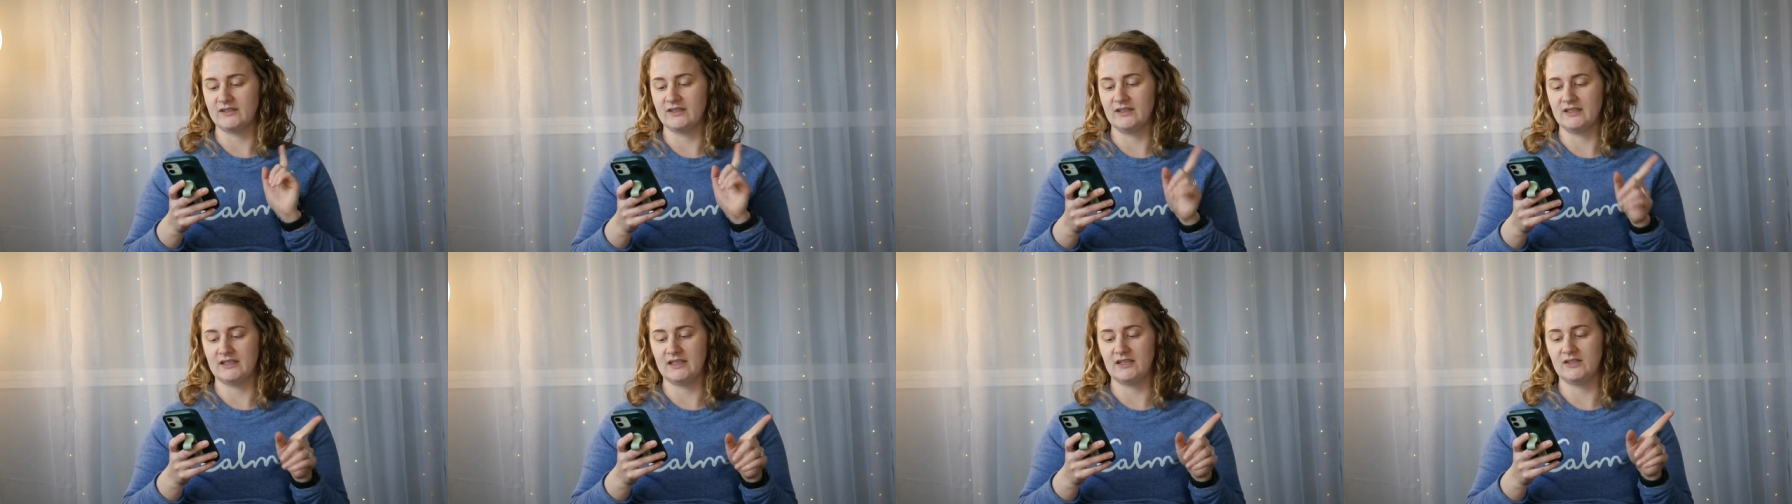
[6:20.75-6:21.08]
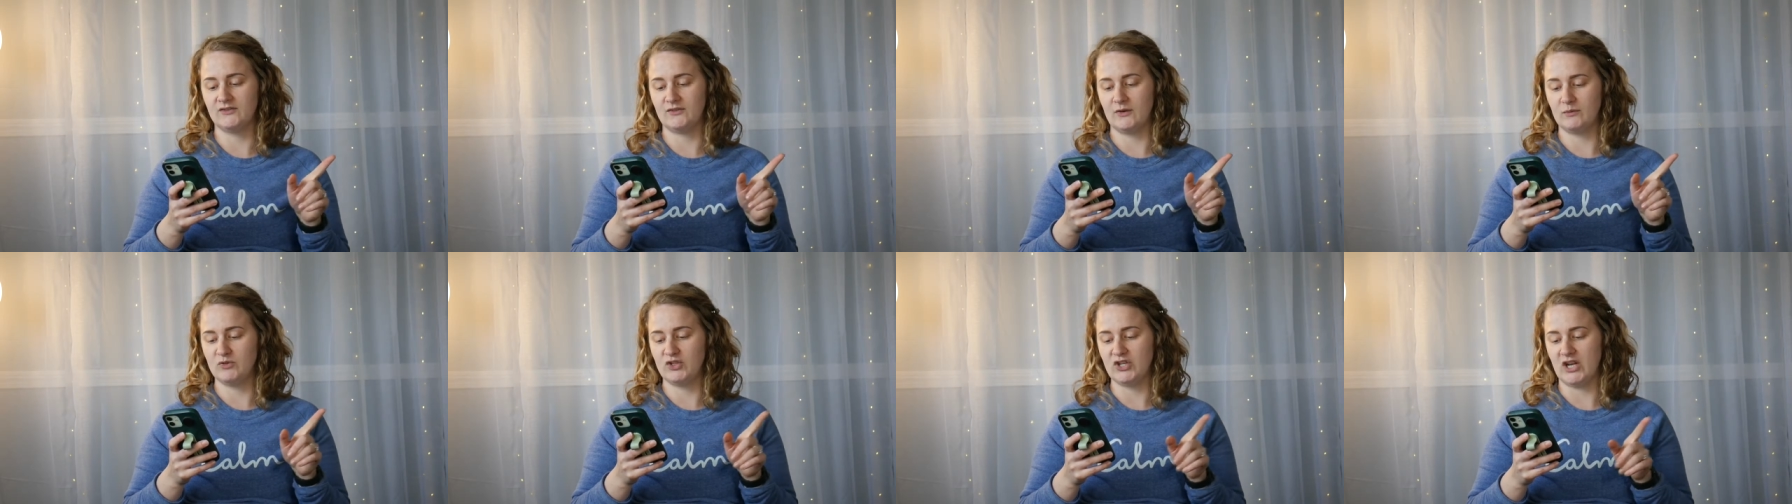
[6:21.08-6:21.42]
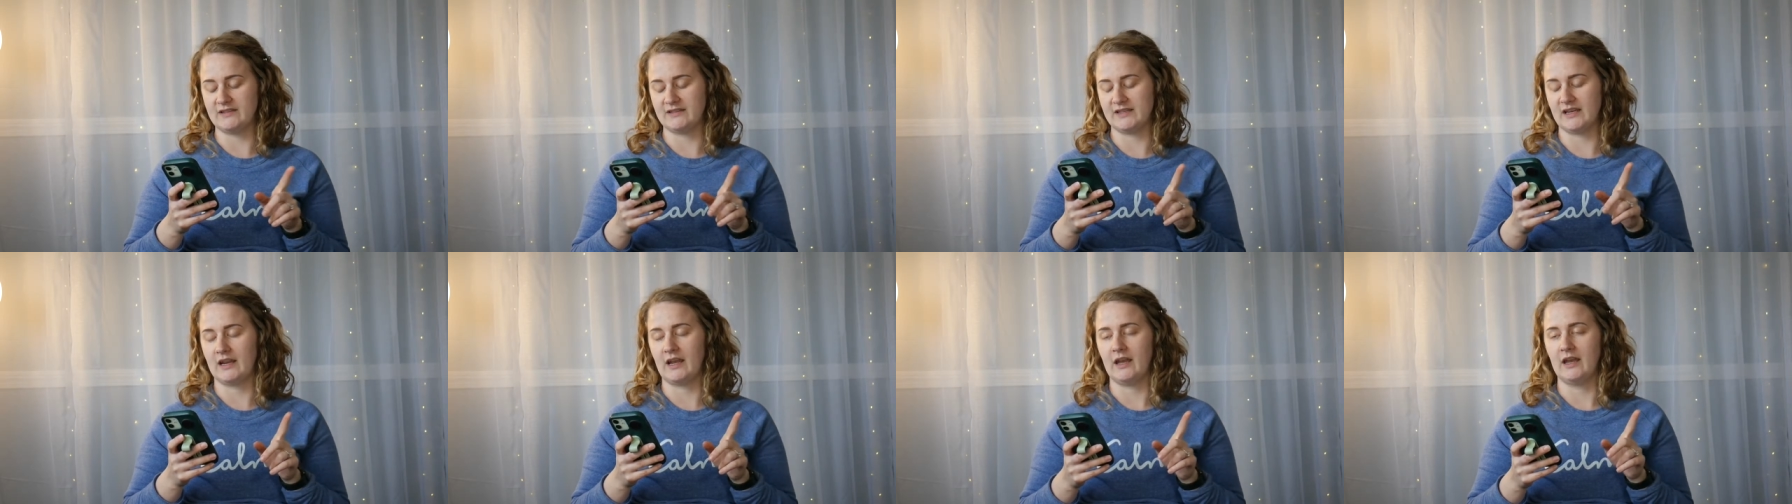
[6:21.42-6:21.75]
This is from
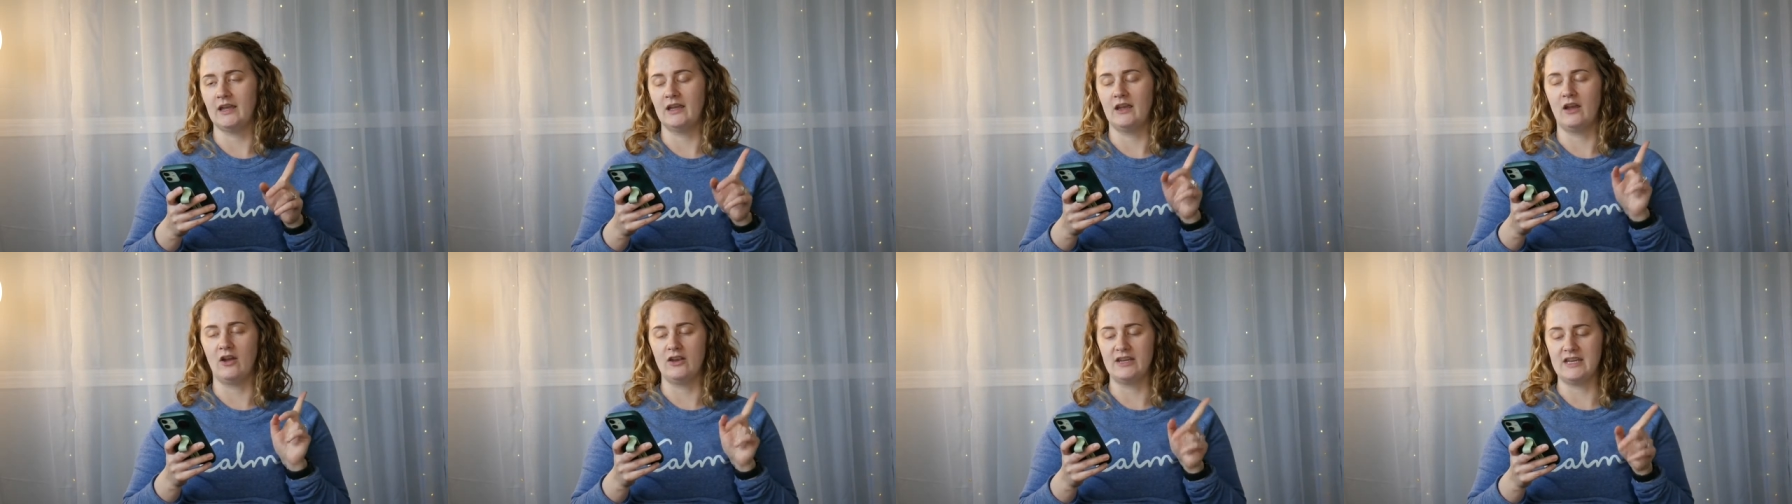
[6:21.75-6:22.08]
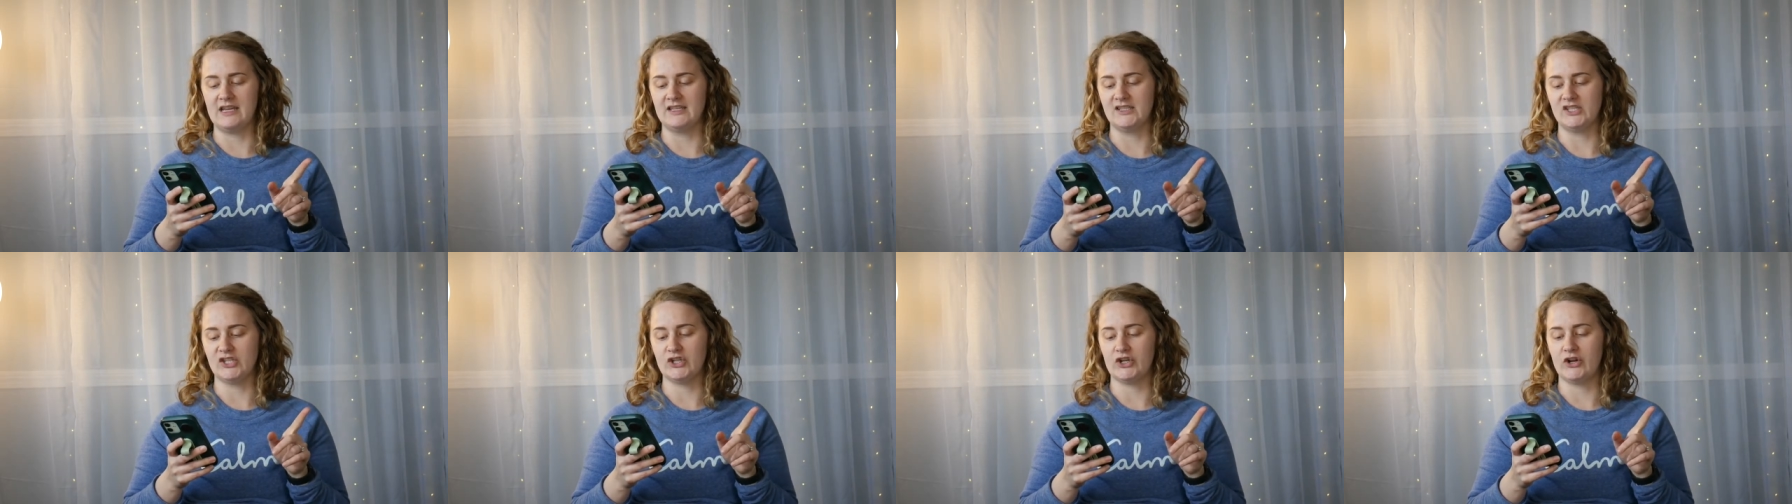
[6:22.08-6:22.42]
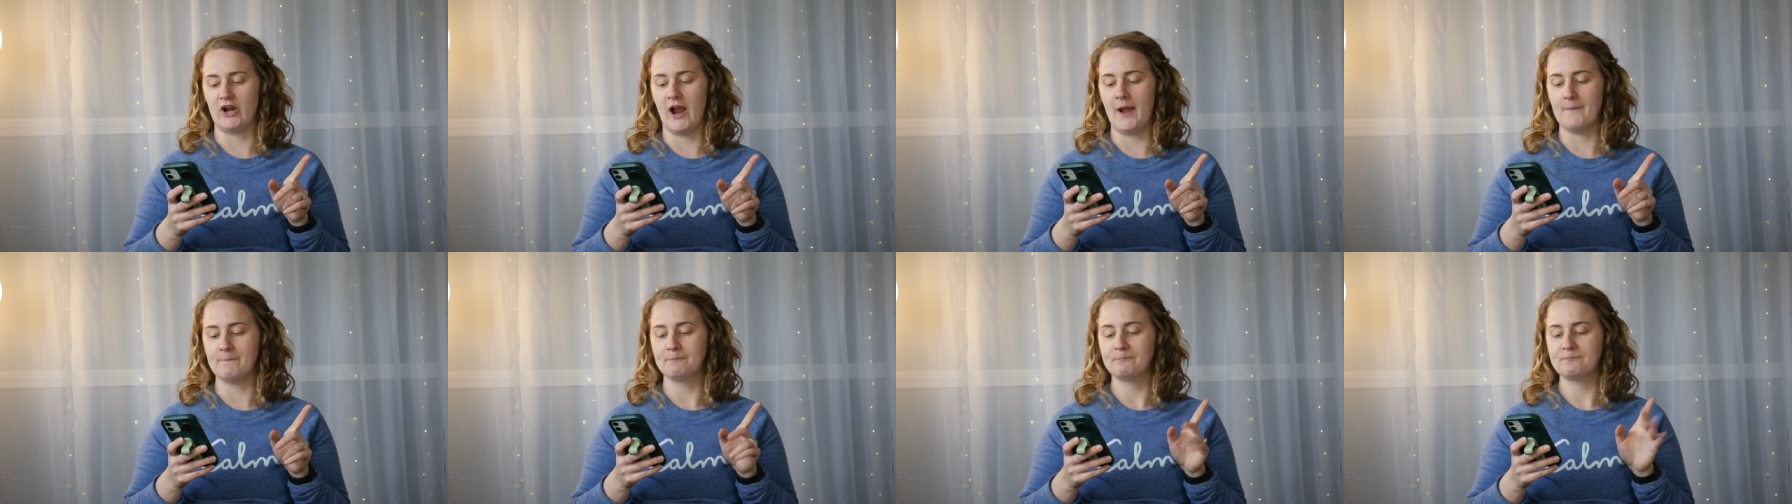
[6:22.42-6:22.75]
Jessica on
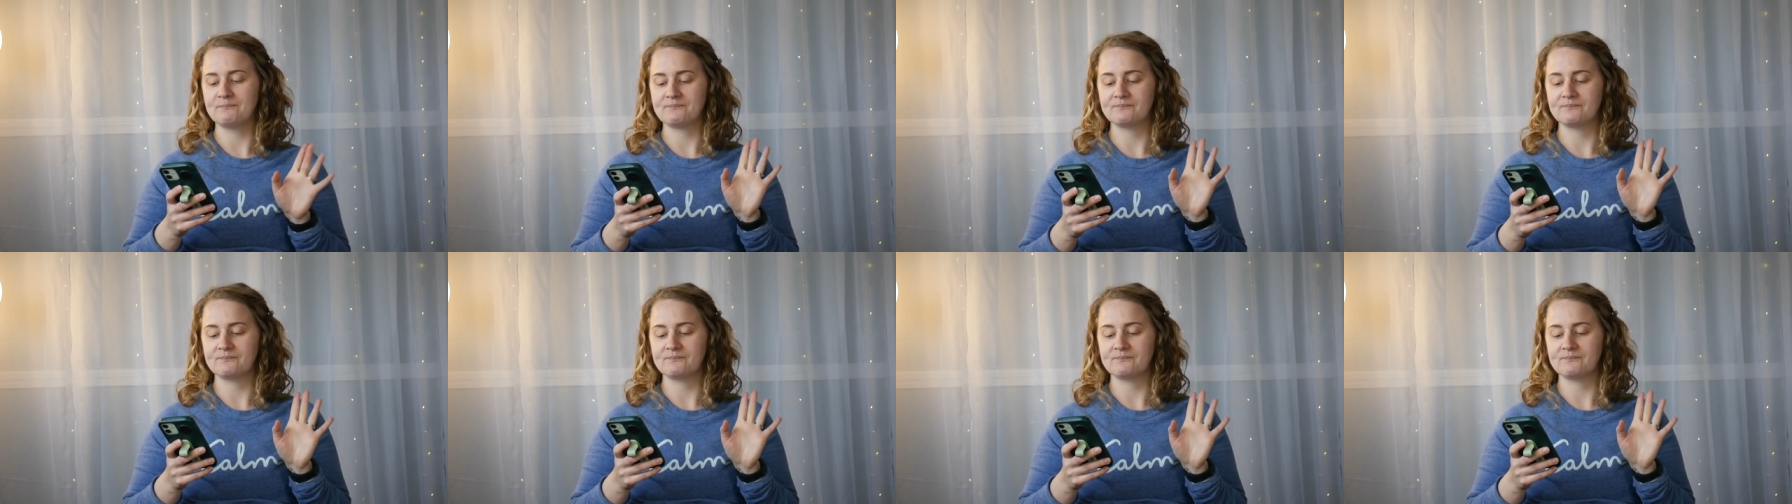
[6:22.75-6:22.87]
Instagram.